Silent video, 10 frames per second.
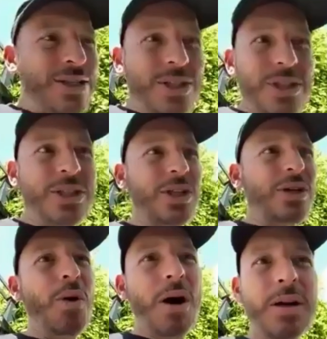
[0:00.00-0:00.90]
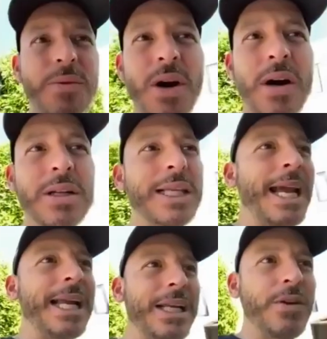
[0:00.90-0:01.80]
is just sugar water with
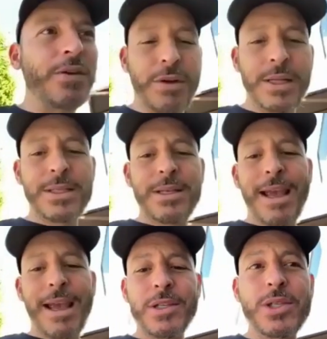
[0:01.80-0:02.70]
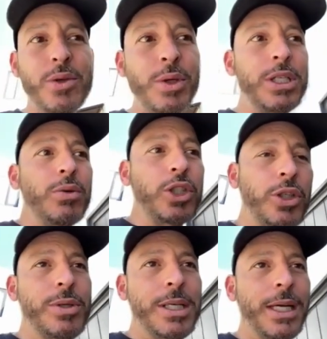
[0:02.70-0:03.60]
hardly any nutrients and as soon as
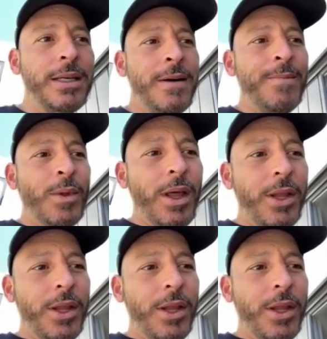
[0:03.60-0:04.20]
you juice it